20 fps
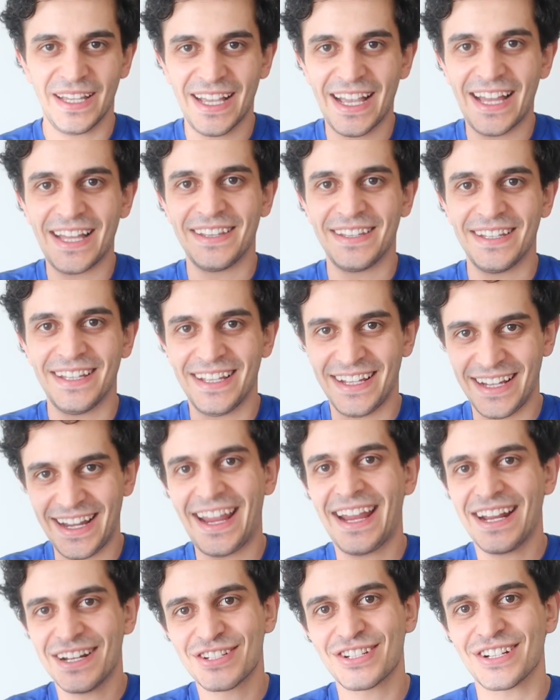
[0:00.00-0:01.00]
an
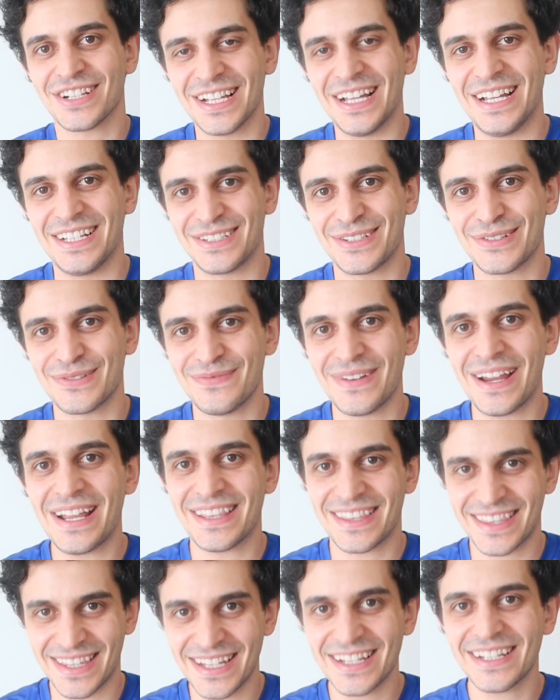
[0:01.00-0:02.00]
angel as you may
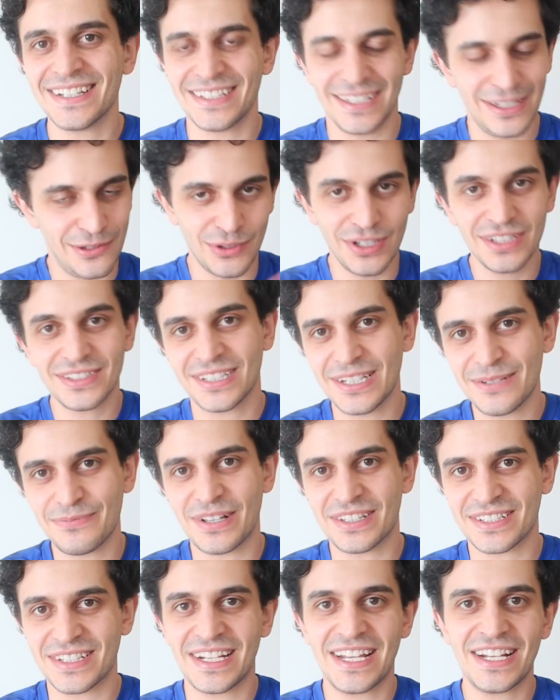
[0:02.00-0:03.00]
think. He will sleep
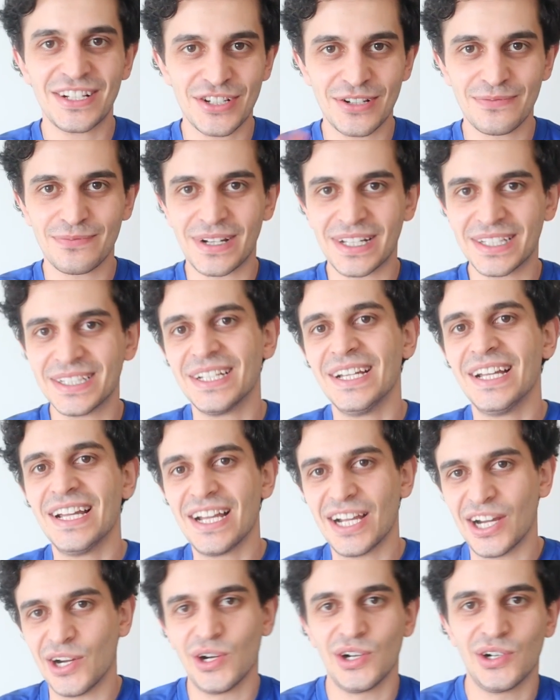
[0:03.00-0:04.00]
as an angel, but
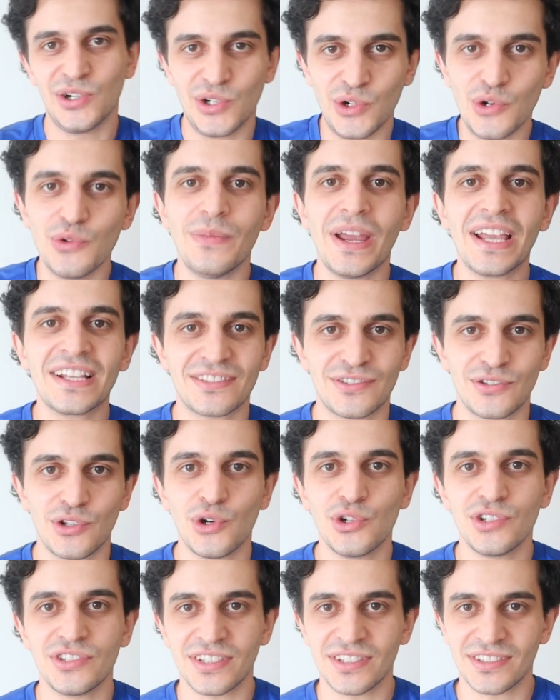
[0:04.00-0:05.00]
who makes
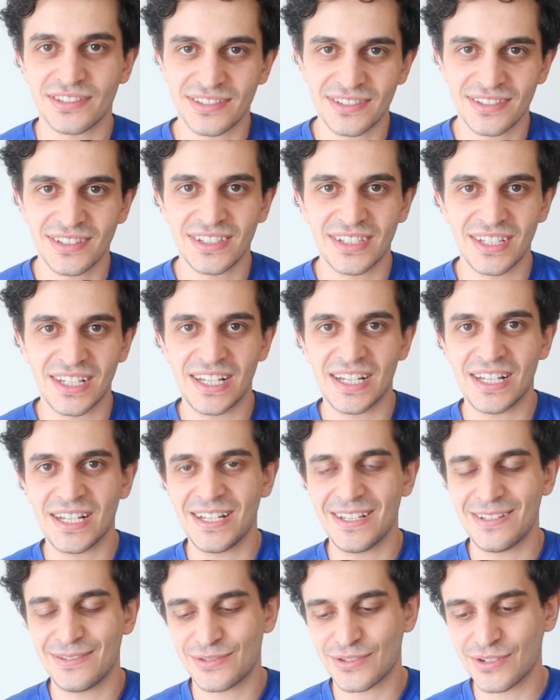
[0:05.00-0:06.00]
noises.
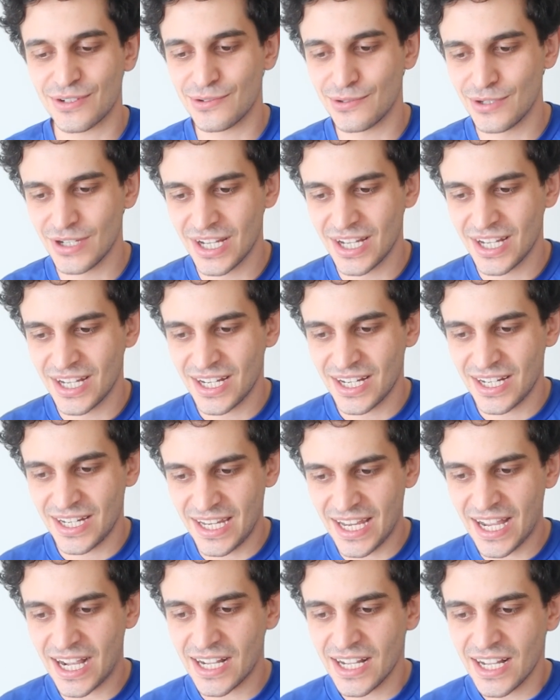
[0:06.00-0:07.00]
So
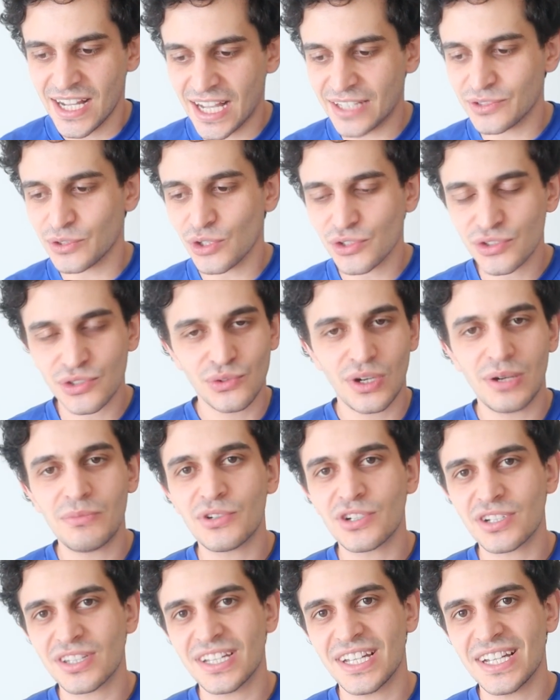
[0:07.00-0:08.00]
yeah, and also one
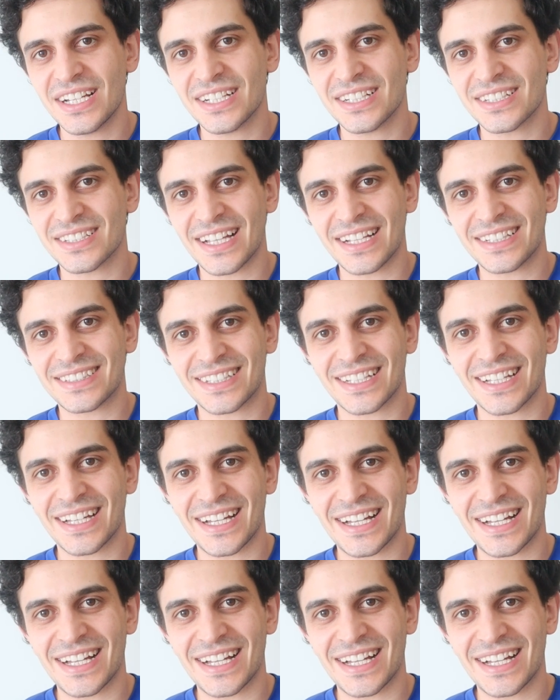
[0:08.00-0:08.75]
more thing that